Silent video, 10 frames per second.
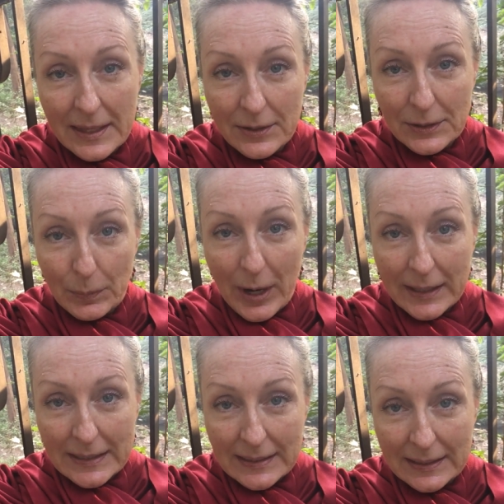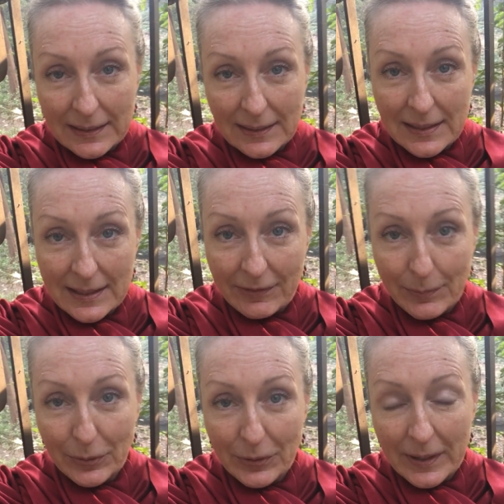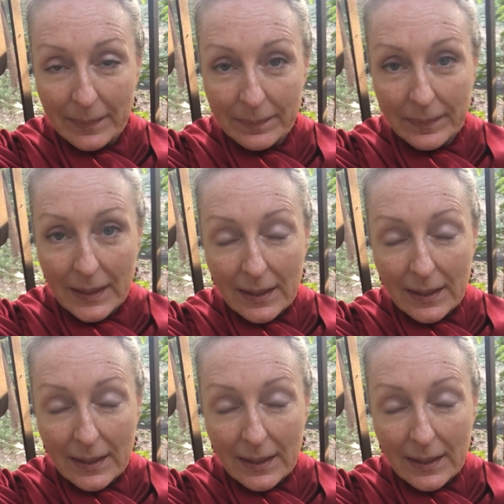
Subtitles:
those practices in Devi Puram,